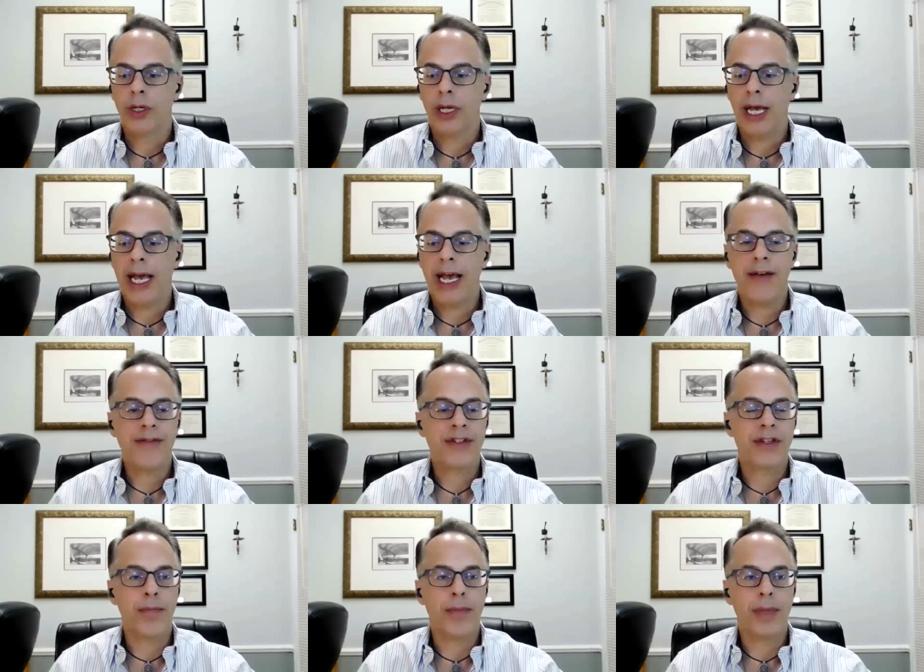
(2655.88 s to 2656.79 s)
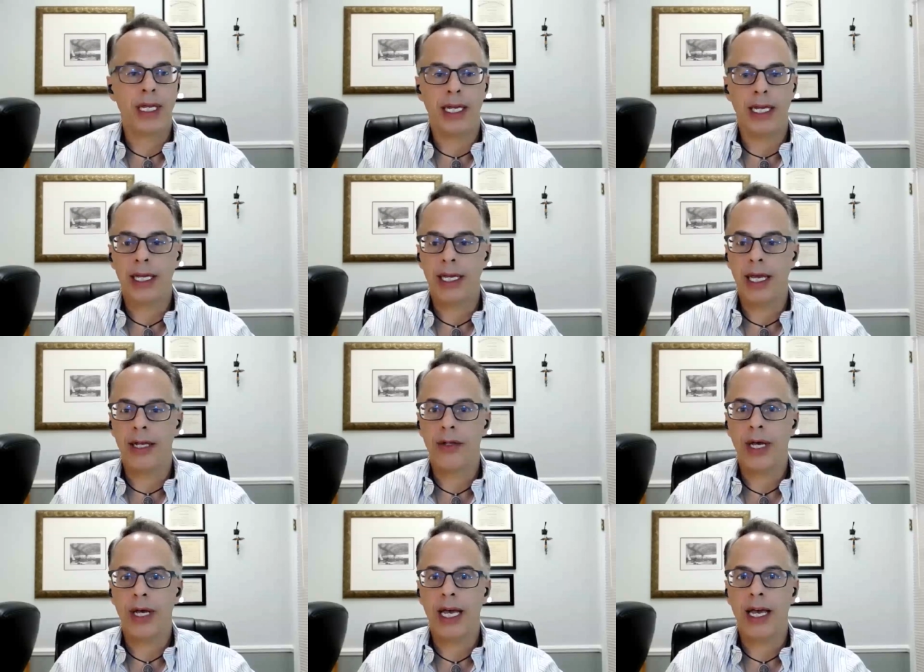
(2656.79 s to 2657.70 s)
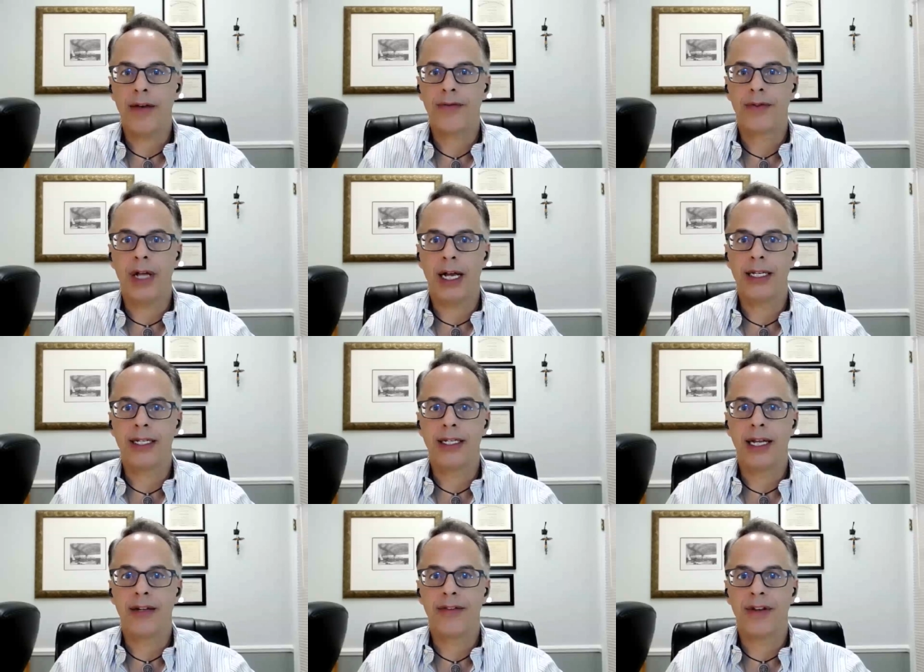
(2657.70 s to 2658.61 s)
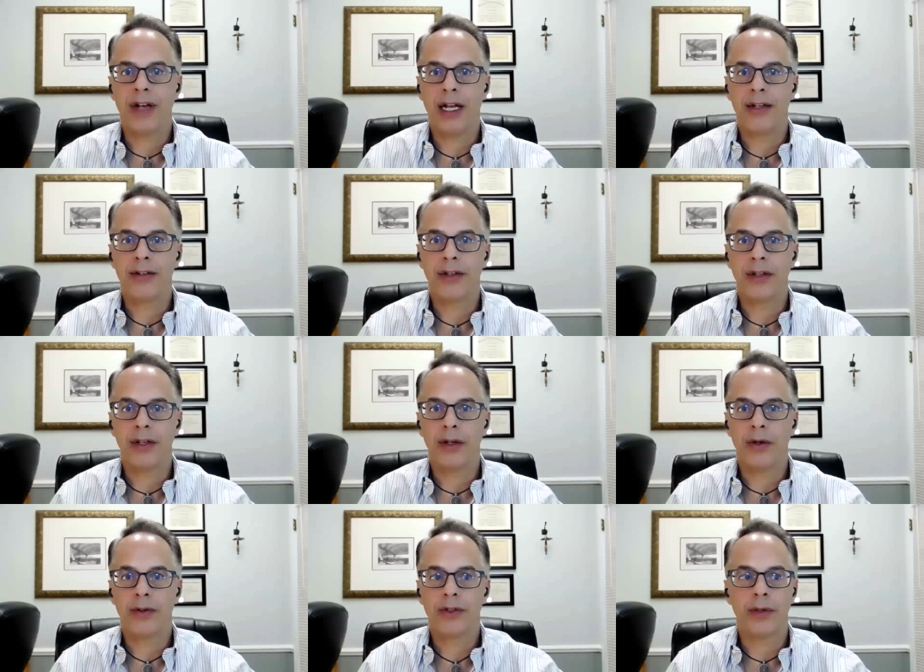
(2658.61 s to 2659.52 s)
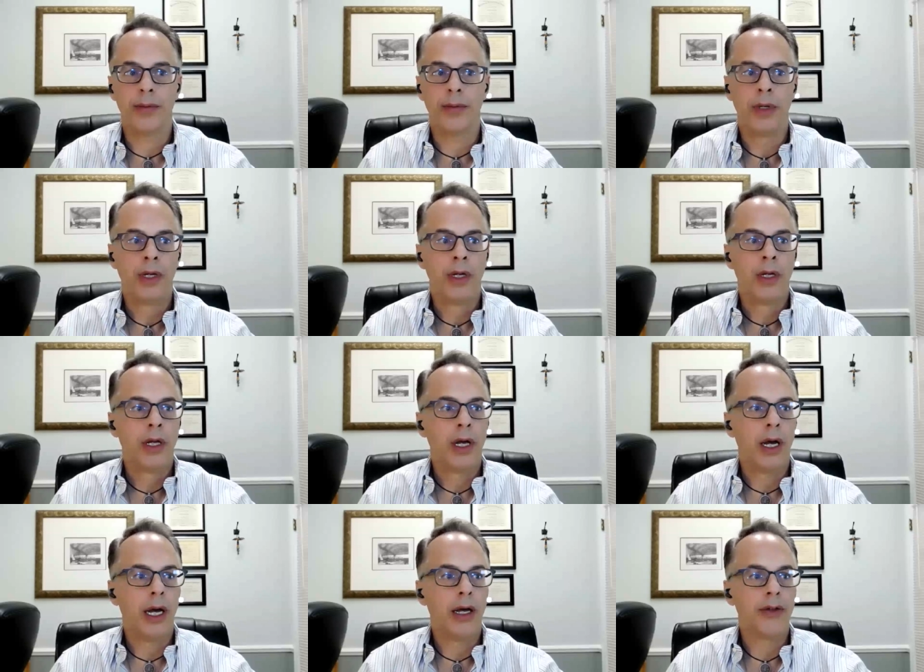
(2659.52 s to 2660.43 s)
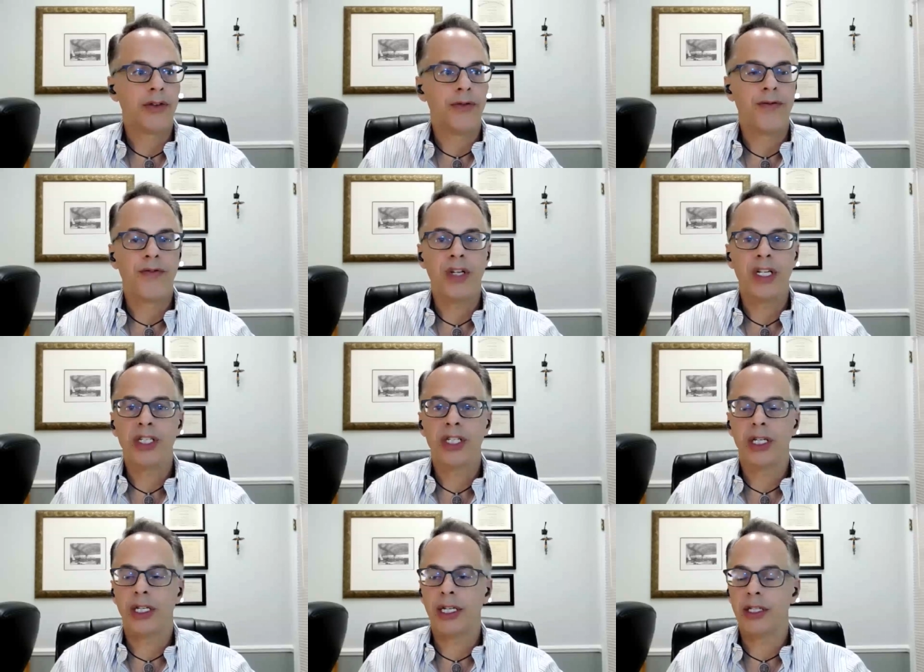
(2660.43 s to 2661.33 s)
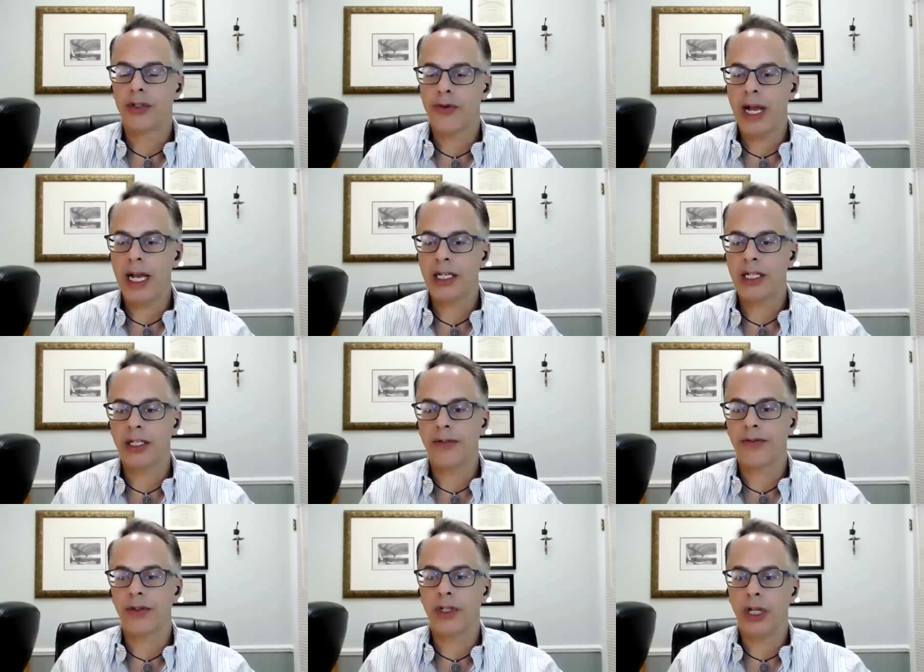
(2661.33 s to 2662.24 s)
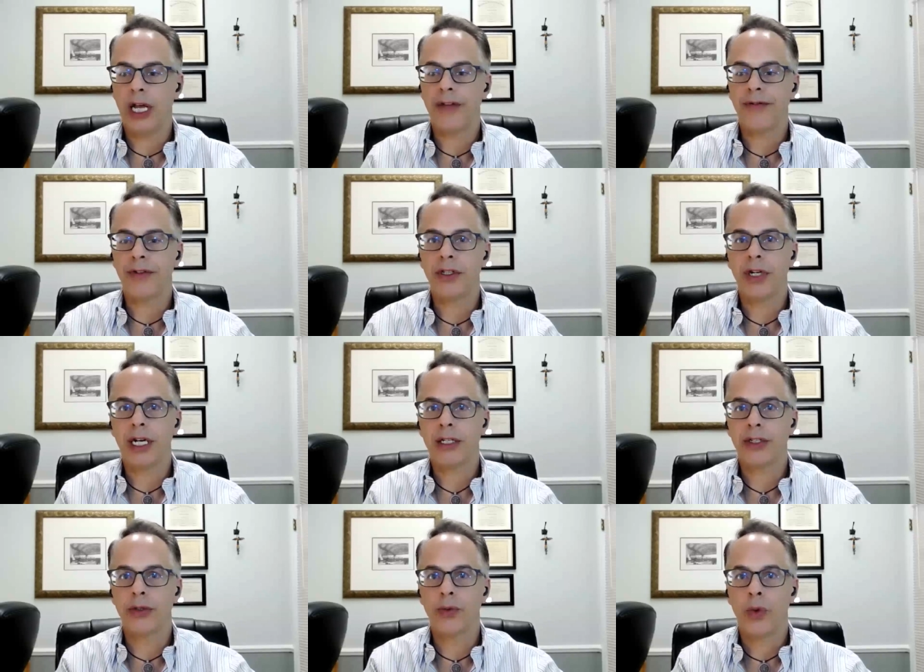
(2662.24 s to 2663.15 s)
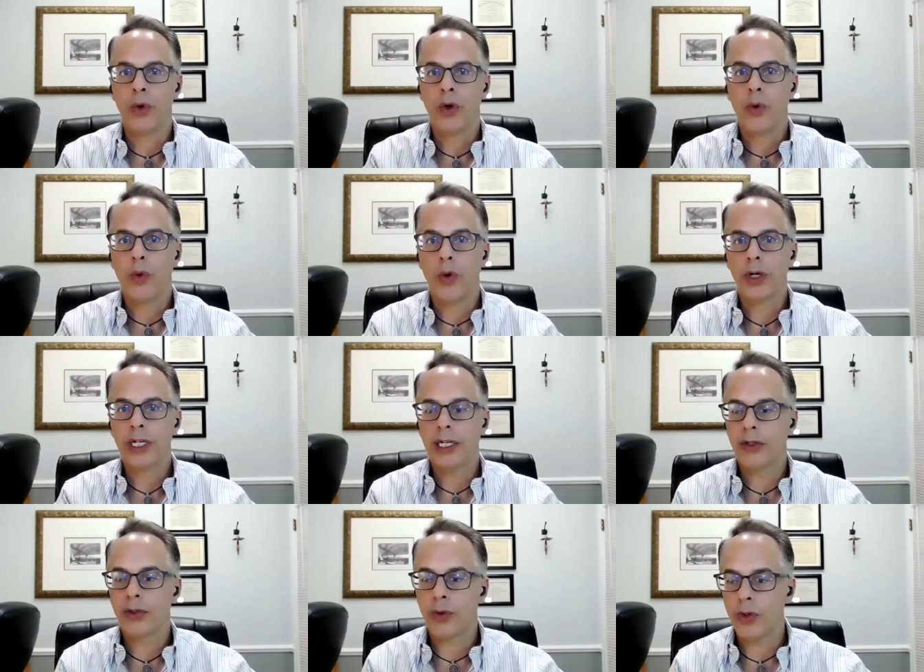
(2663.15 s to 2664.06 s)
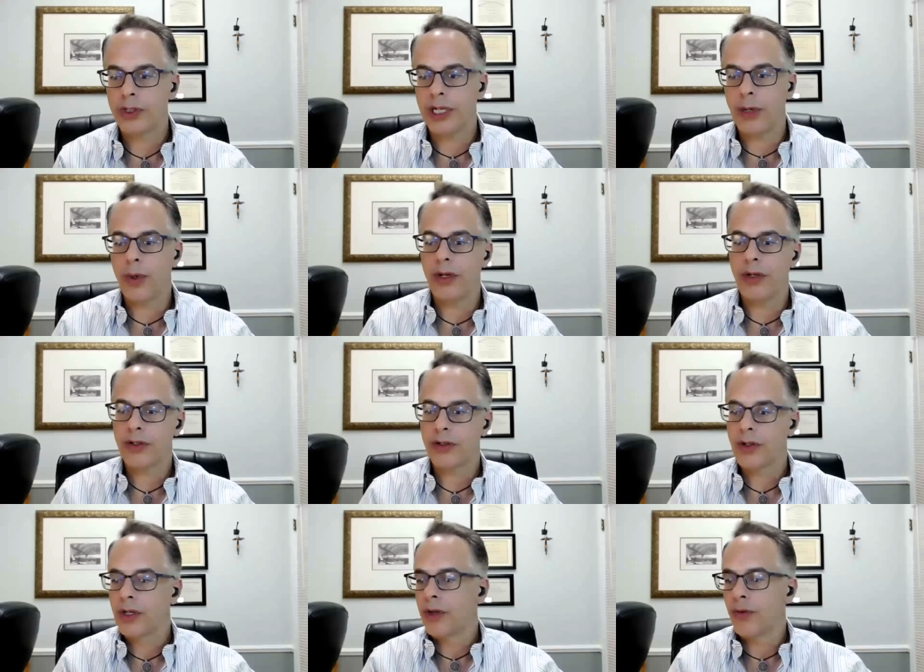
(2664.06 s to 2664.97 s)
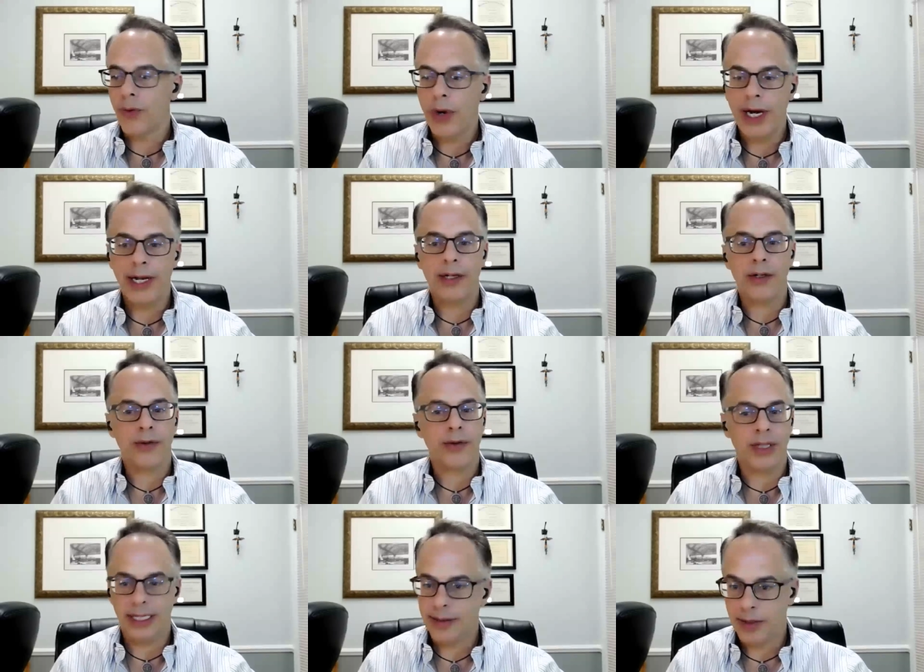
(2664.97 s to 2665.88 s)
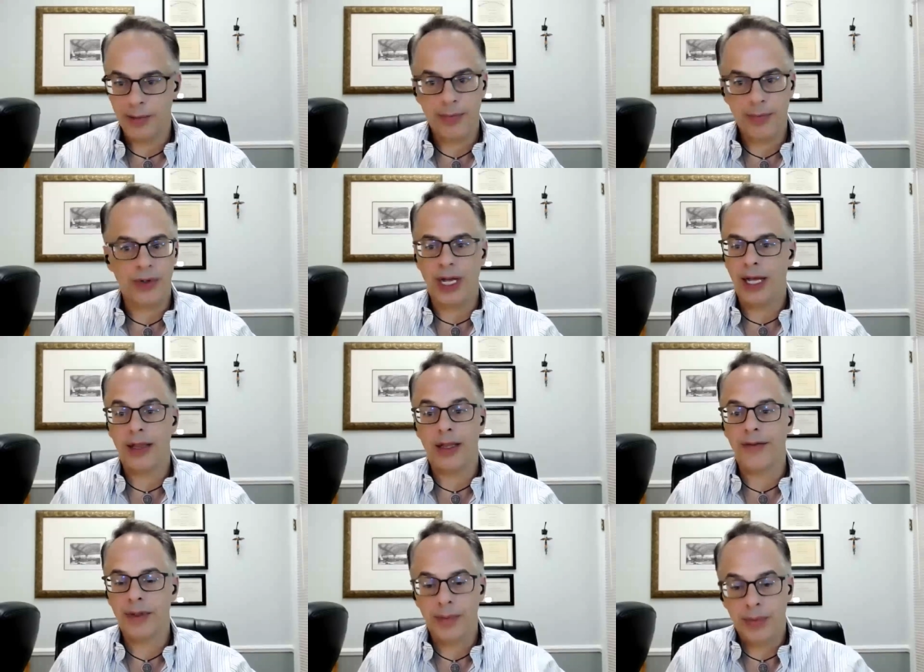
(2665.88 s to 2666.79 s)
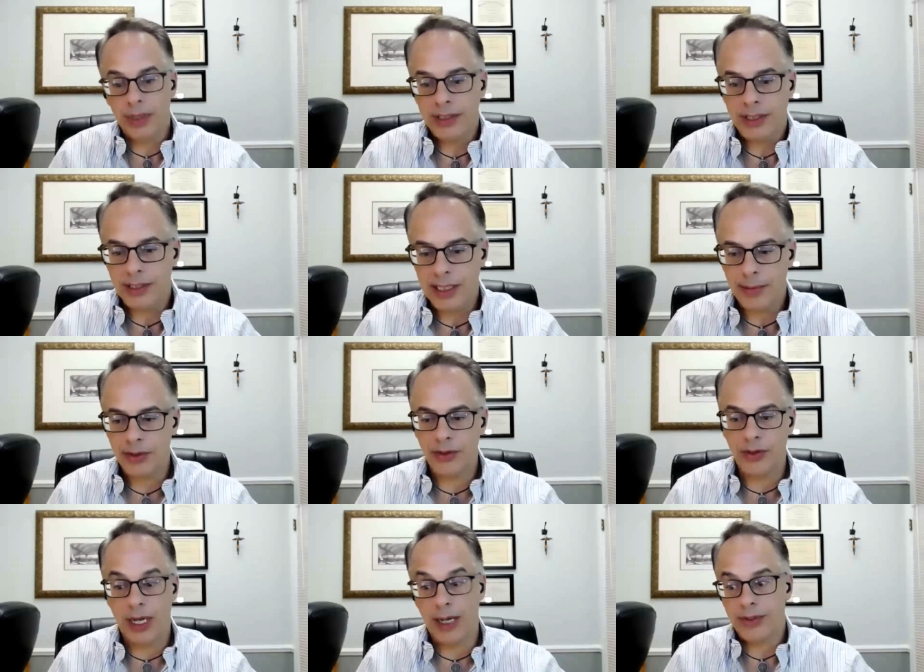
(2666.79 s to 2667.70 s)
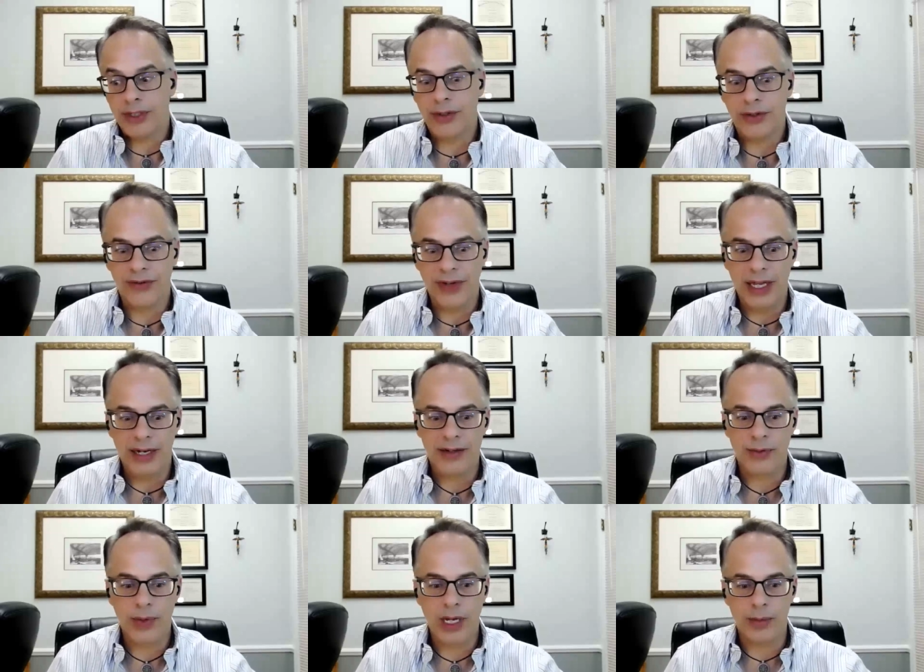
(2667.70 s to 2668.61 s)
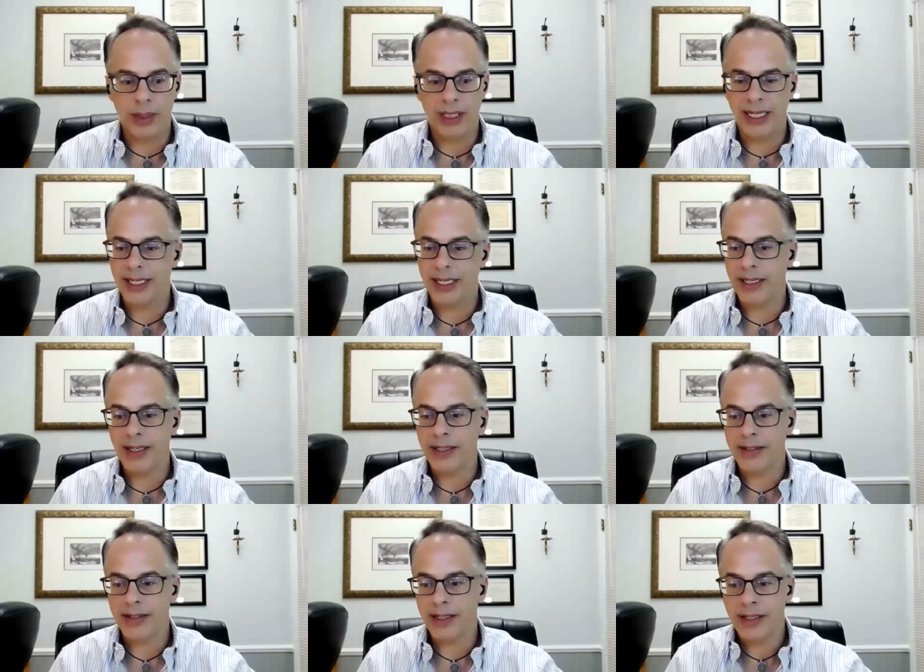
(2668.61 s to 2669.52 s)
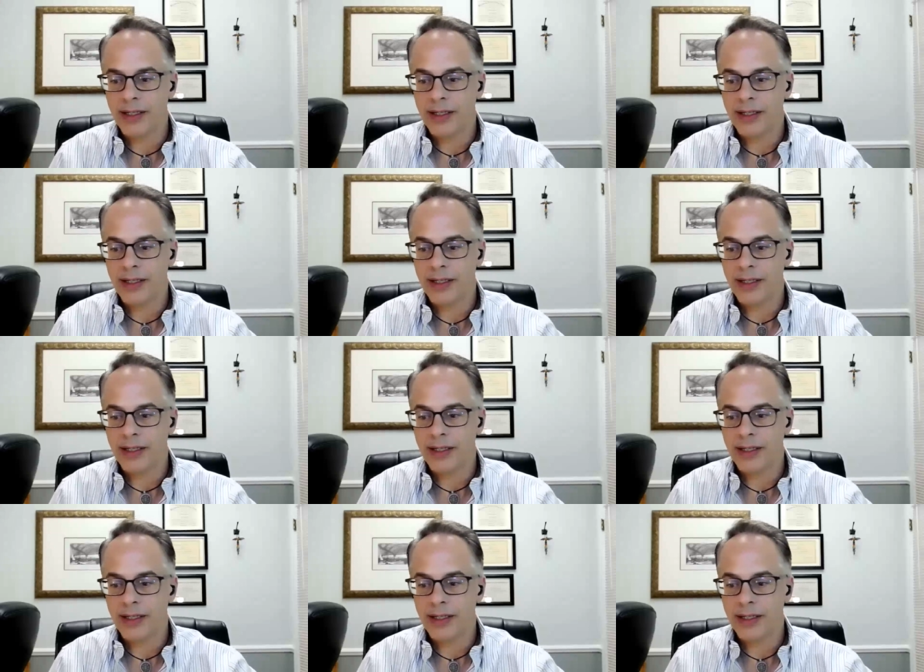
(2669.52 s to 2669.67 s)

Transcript: have some meaning and you have identified, some vision and direction for your life. And you're actually working towards that, whether it's writing or like I love the Prince example too. I was a huge fan as well, but it's like